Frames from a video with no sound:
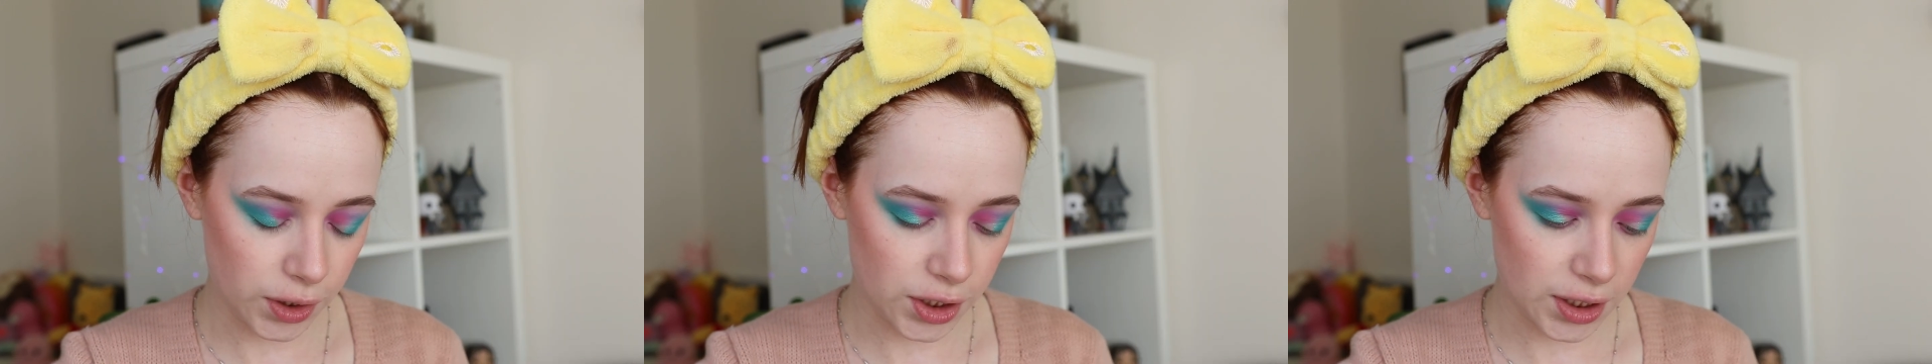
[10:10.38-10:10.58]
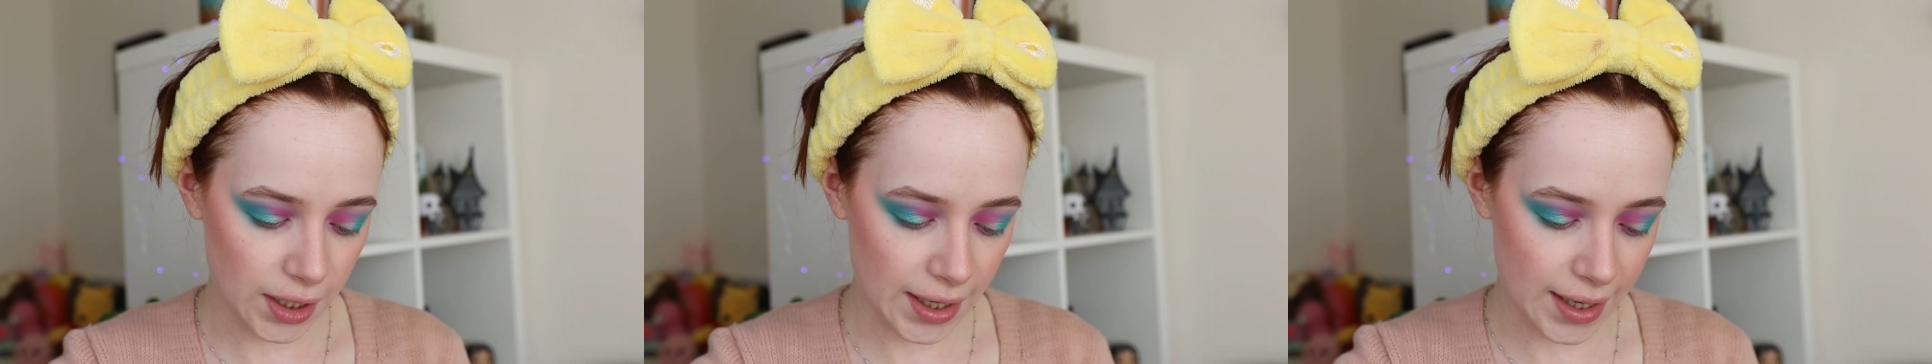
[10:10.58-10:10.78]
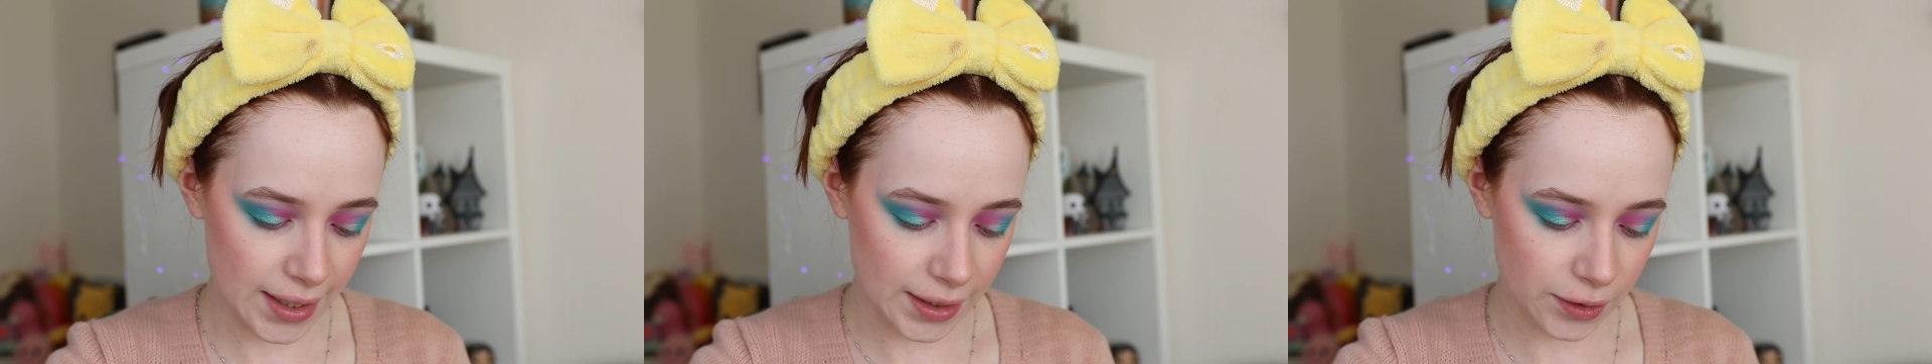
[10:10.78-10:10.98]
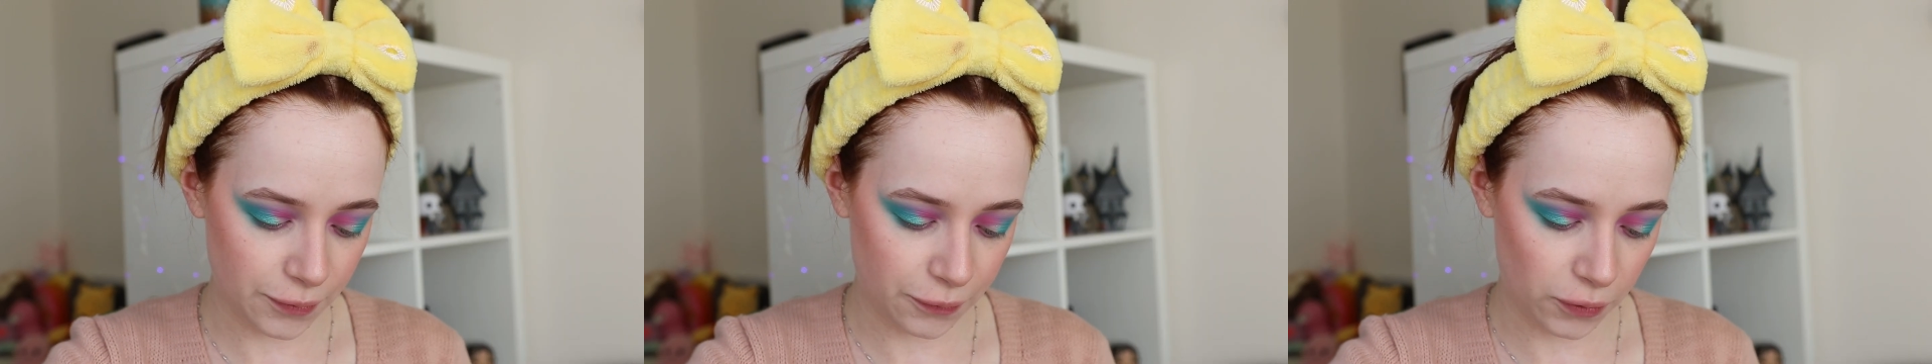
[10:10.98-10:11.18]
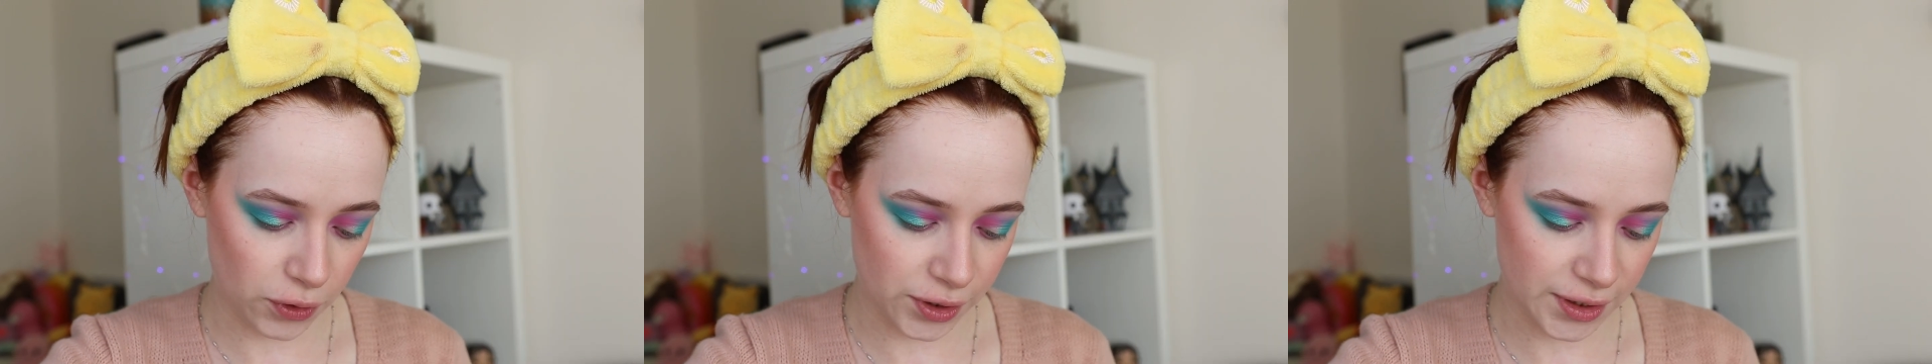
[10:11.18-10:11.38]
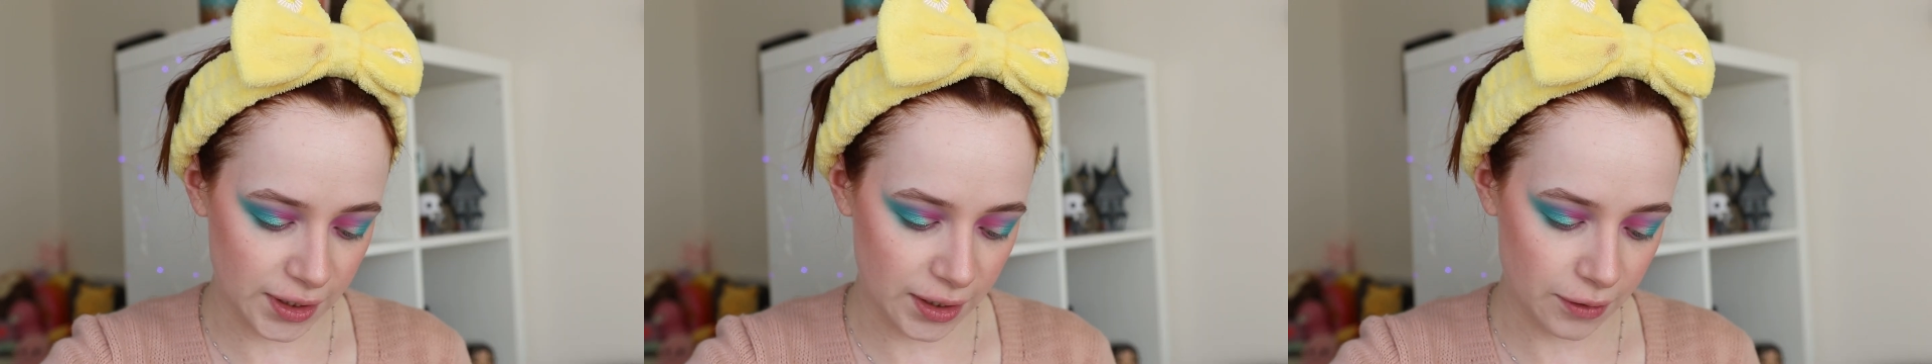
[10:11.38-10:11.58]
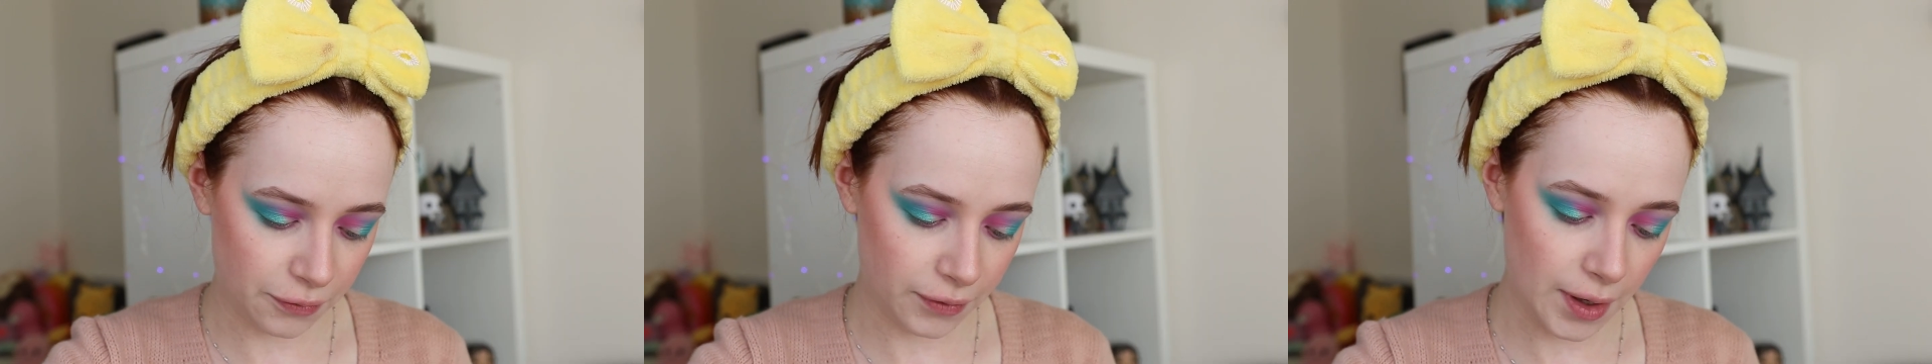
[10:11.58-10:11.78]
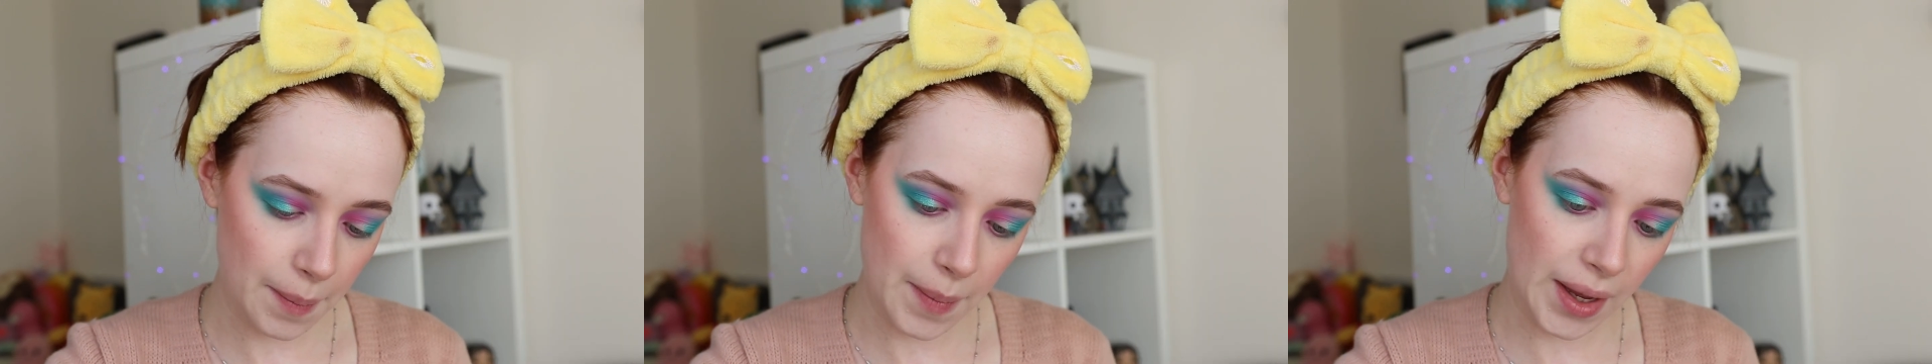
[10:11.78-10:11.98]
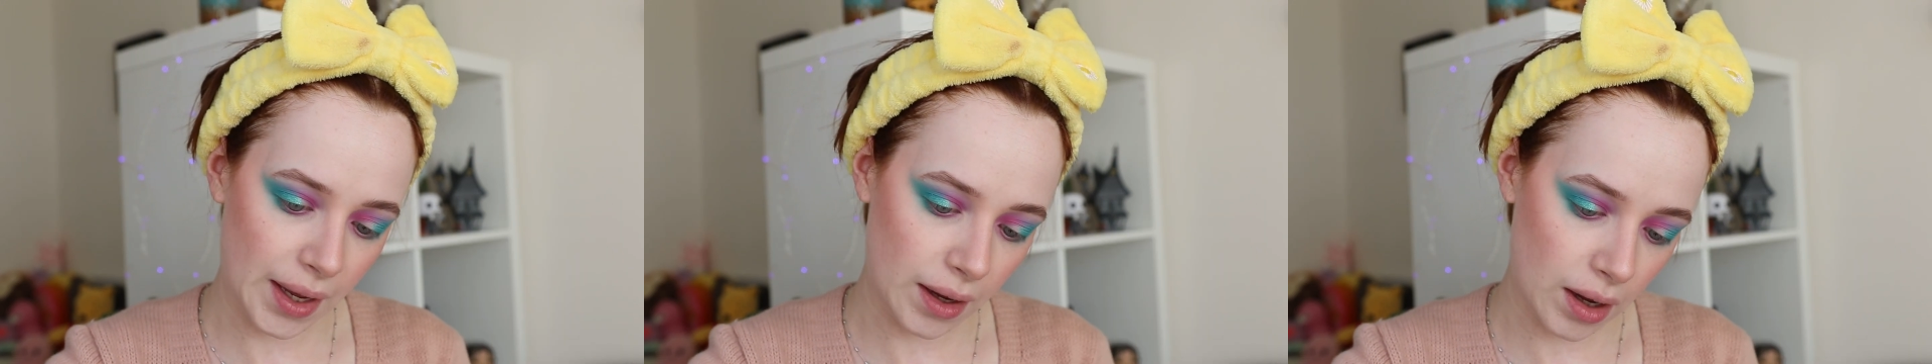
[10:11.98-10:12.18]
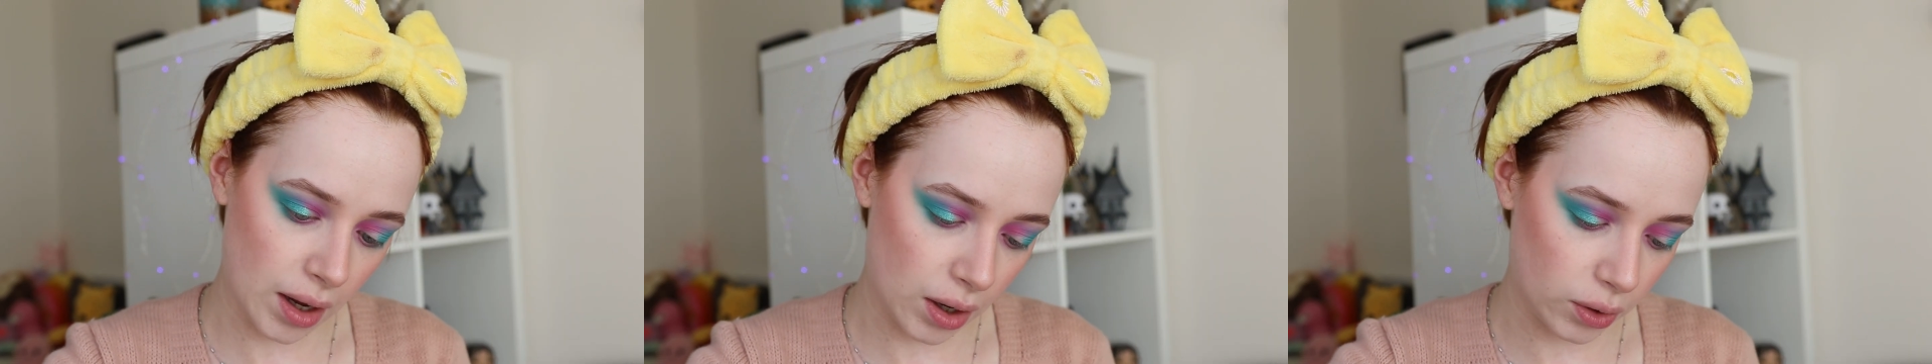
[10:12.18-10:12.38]
which is Frosty the
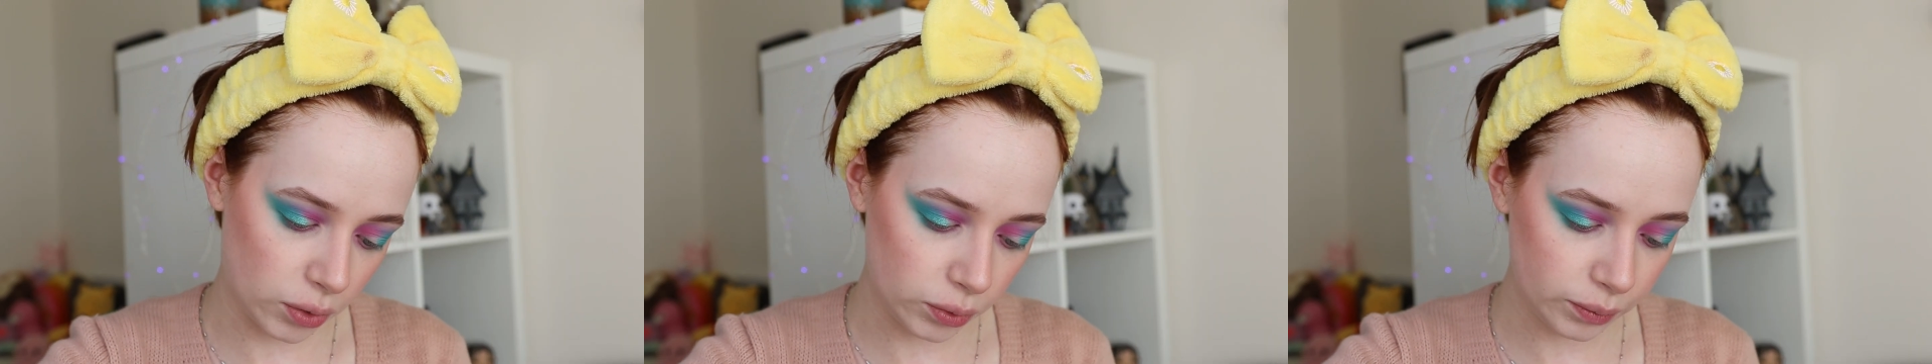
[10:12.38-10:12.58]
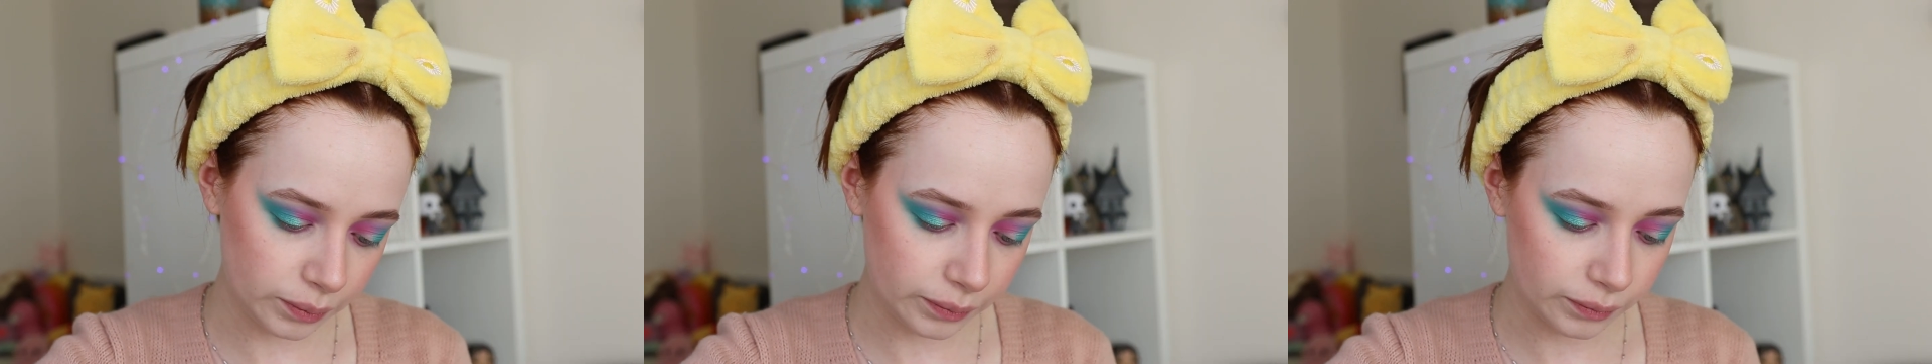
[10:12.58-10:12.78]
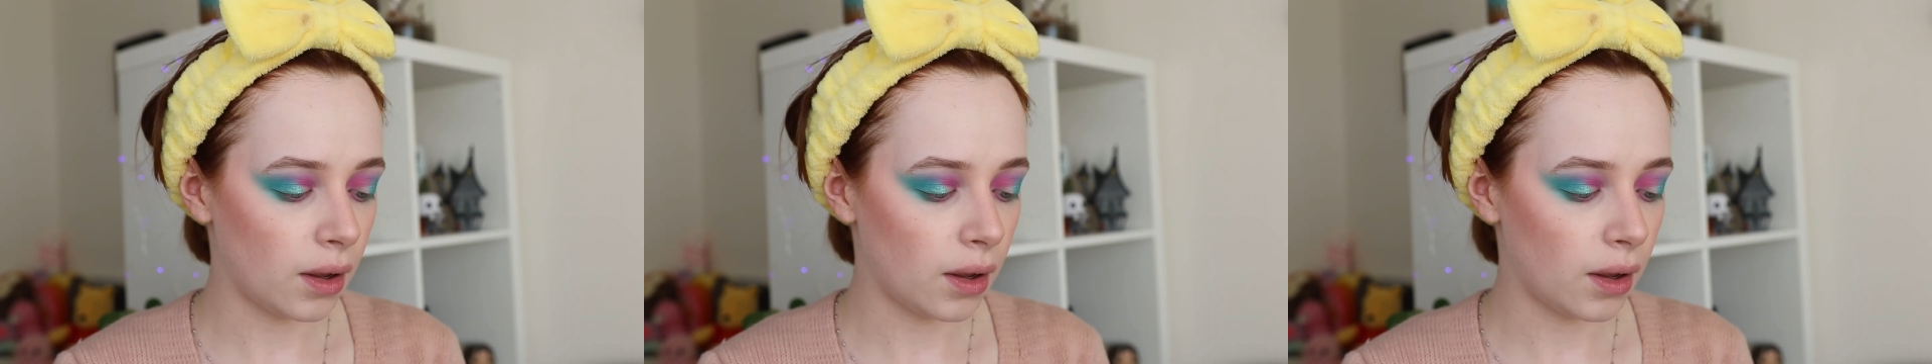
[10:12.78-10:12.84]
Flamingo,